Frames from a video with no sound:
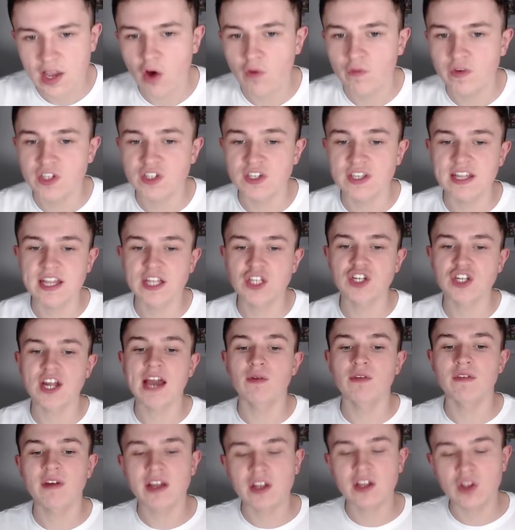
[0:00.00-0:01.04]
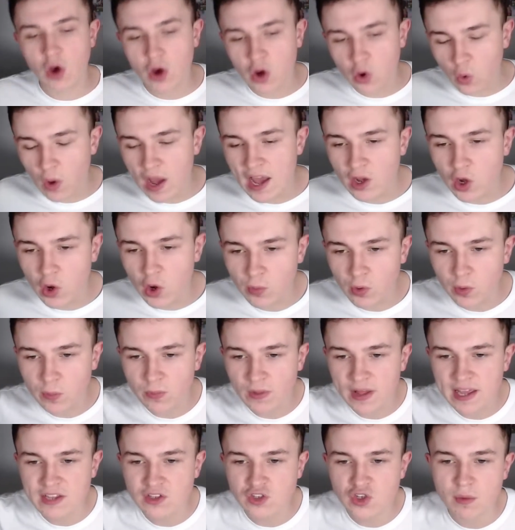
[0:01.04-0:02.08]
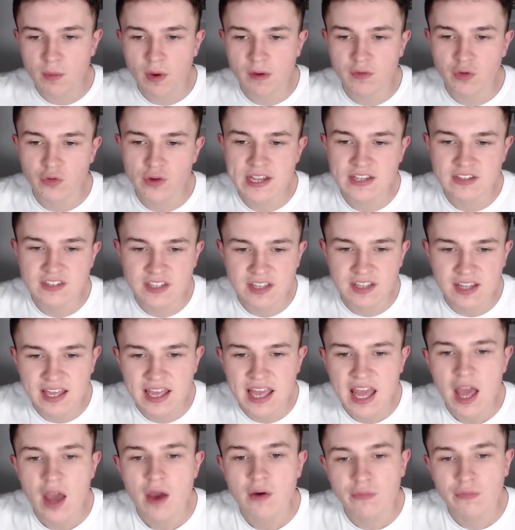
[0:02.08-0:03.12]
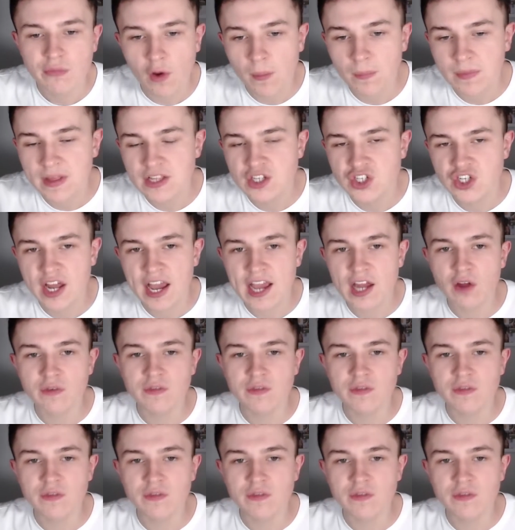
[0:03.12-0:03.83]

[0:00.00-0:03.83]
Obviously Leeds United, we've had quite a couple of players come over recently from Leeds United.